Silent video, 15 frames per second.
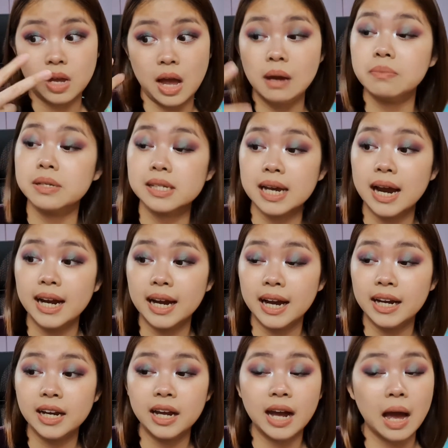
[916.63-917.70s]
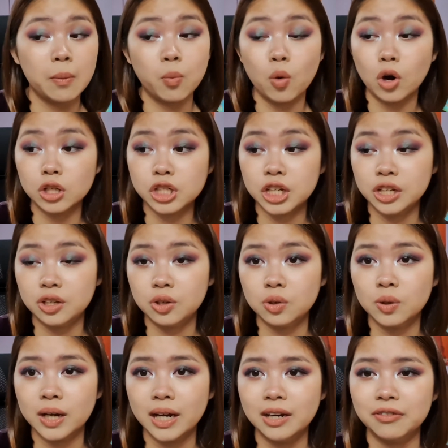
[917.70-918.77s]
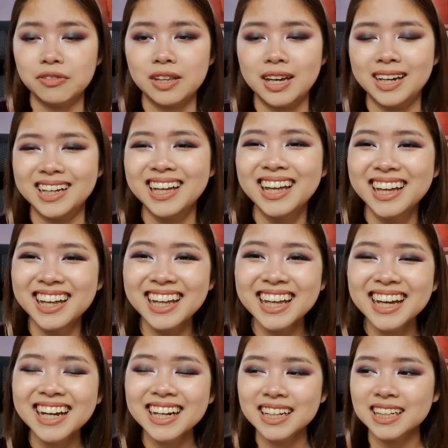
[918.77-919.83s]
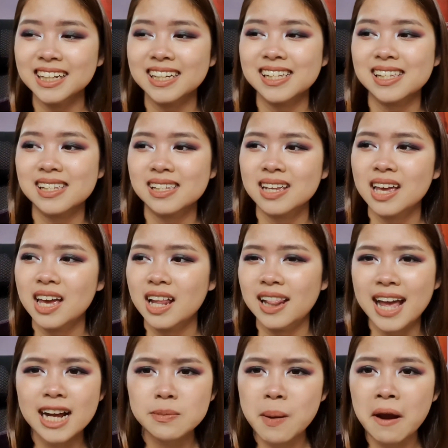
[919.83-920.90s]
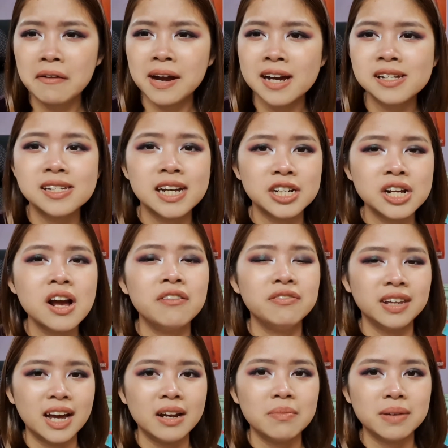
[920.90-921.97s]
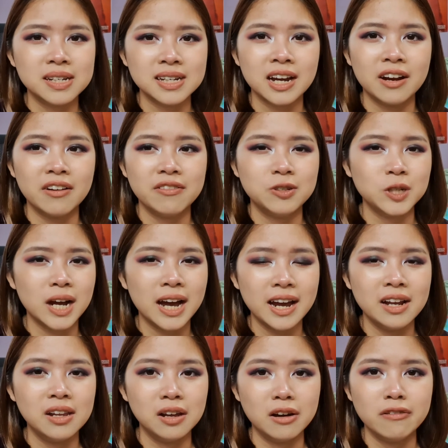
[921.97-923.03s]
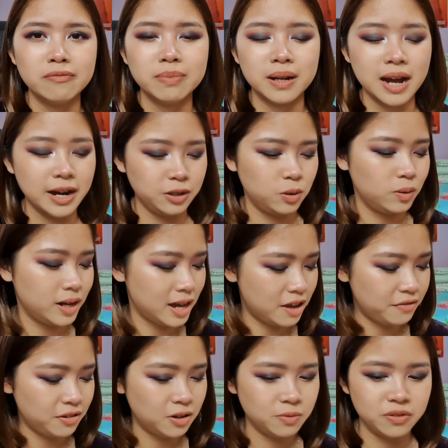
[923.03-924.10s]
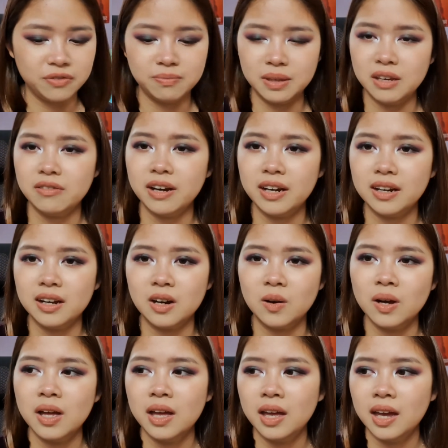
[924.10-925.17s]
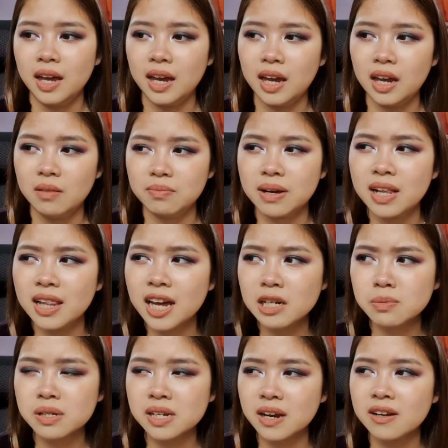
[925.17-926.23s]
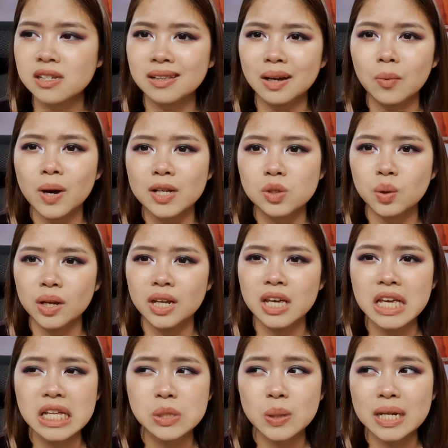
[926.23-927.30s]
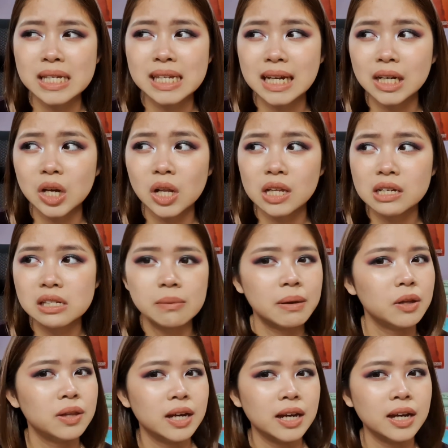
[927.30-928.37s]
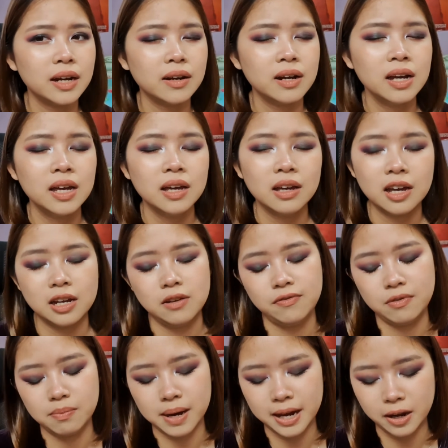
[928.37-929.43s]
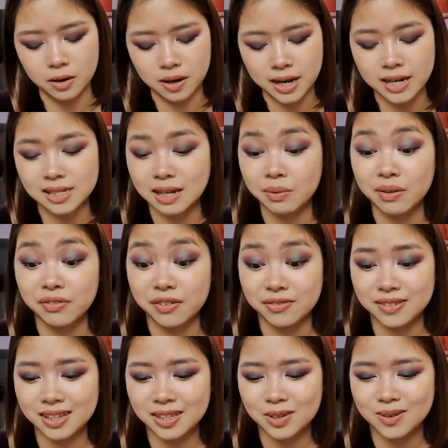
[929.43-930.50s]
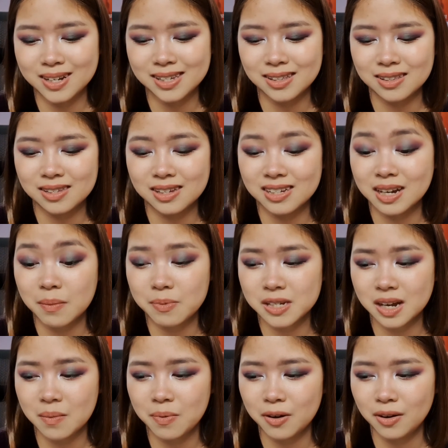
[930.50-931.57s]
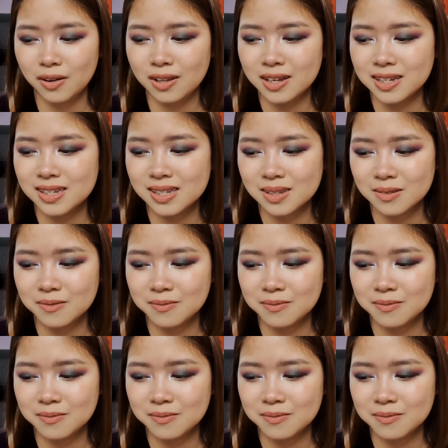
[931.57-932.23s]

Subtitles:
I'm side-eyeing, I'm watching you kind of thing. Because Lash Paradise is actually another mascara which I love, but I don't have it with me right now. And my lash mascara is like what, 20 Sing dollars, about there. And if you buy it online, it's like what, 15 US Singapore dollars.